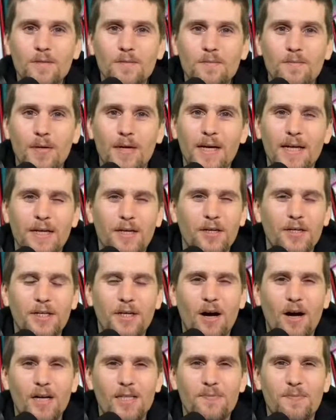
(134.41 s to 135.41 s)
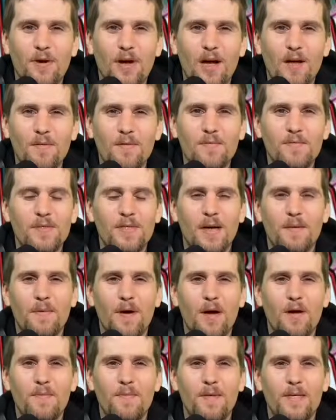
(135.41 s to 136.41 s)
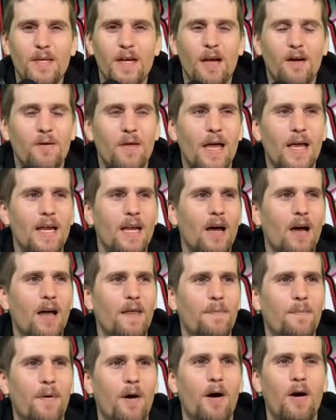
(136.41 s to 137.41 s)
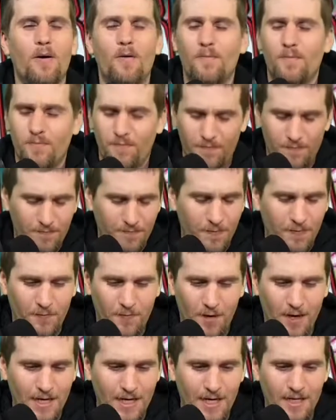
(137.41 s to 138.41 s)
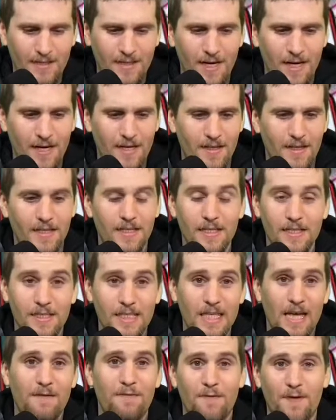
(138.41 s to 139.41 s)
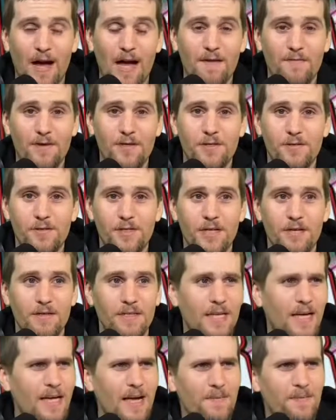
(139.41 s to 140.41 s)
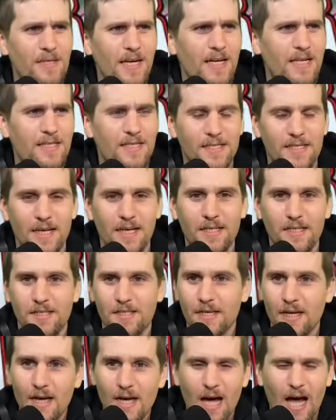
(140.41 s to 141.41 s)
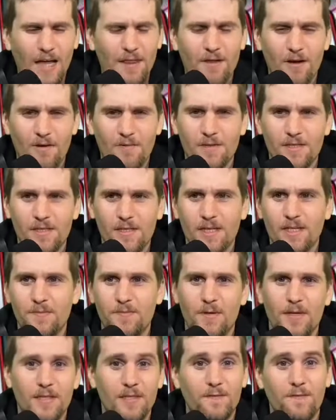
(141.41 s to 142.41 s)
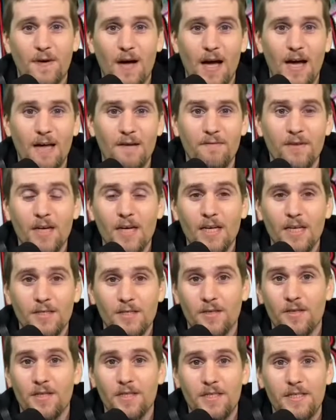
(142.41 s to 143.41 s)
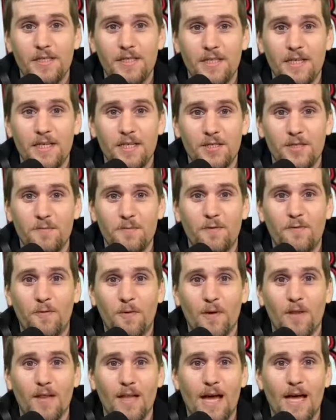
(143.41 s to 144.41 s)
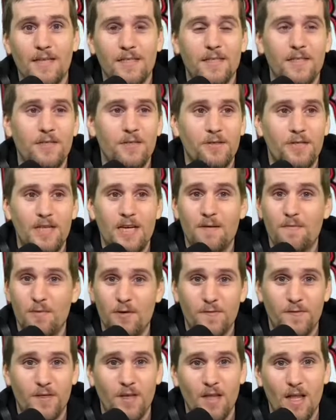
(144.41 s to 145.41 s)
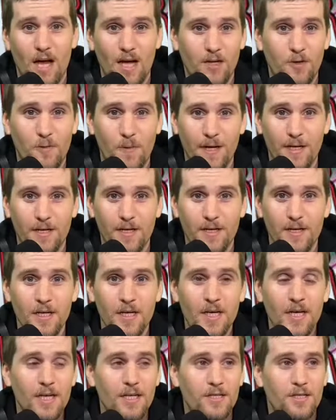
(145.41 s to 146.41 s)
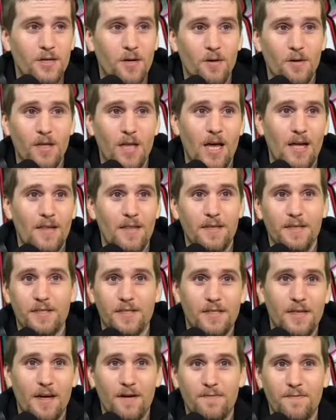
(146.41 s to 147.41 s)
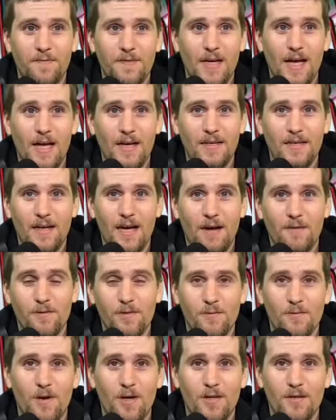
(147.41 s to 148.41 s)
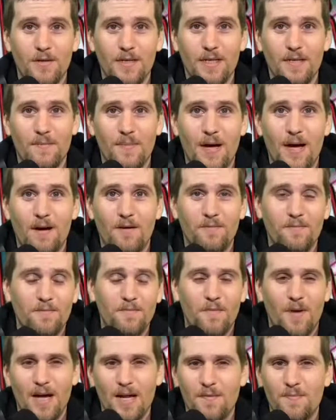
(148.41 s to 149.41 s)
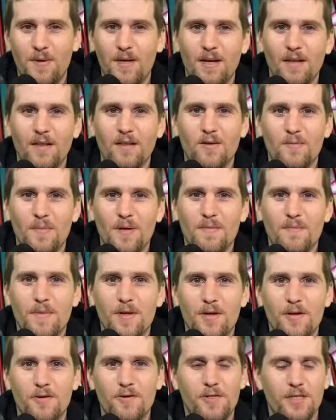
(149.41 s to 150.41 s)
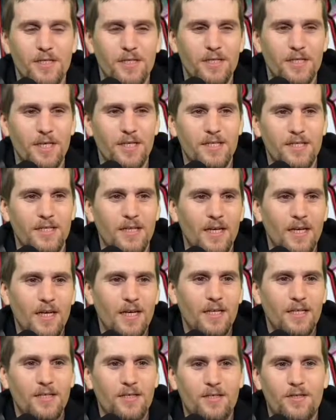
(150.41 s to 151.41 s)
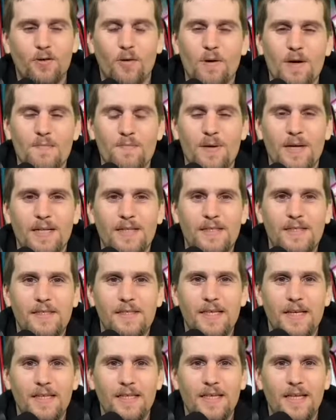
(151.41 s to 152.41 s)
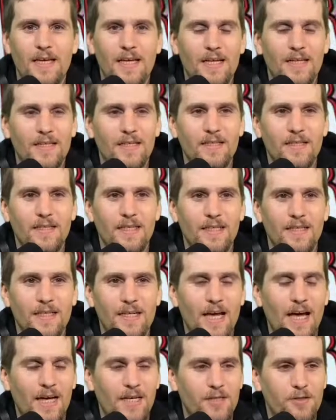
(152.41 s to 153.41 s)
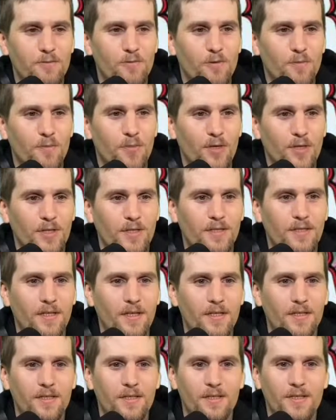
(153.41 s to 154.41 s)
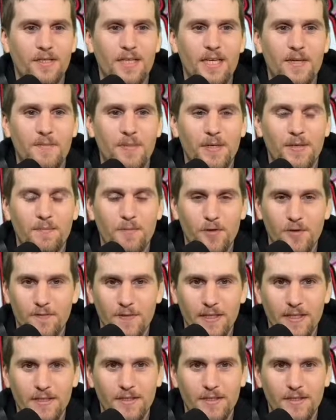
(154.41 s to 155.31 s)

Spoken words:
But it could cause problems, I'm hoping, you know. And, before I get to anything, this is a 5-issue series. I kept saying 6. I thought it was 6, but it's 5. So this is the issue before the last, and you'll see it moves a lot quicker. So a lot of the stuff that I was wondering about might have been a little bit minutia, just story bits in the actual book to just keep it moving.